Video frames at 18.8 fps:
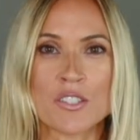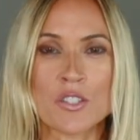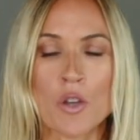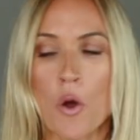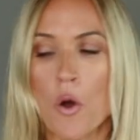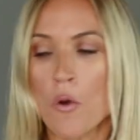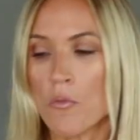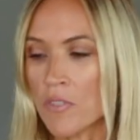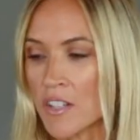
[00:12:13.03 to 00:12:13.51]
So
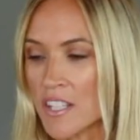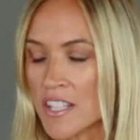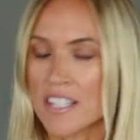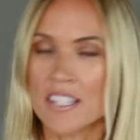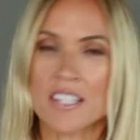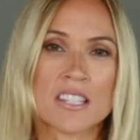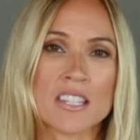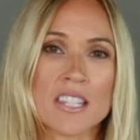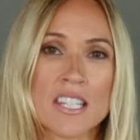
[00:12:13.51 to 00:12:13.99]
hopefully
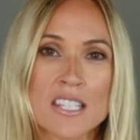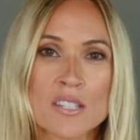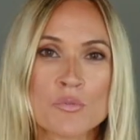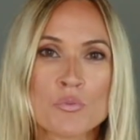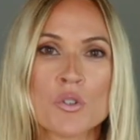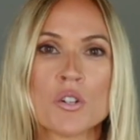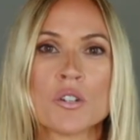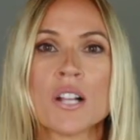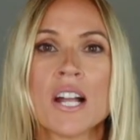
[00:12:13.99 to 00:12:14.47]
this
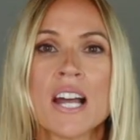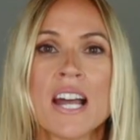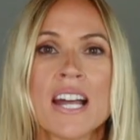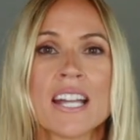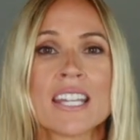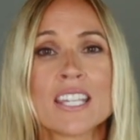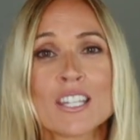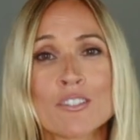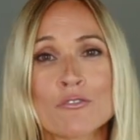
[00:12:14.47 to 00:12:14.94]
will
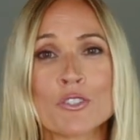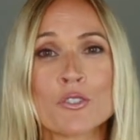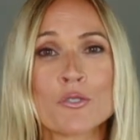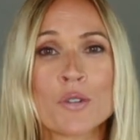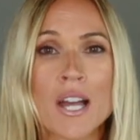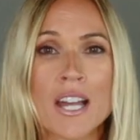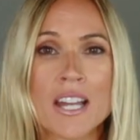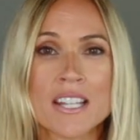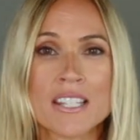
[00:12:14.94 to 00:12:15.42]
give you
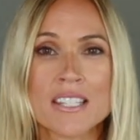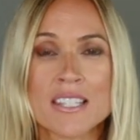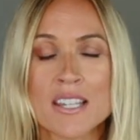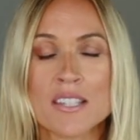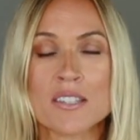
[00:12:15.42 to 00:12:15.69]
guys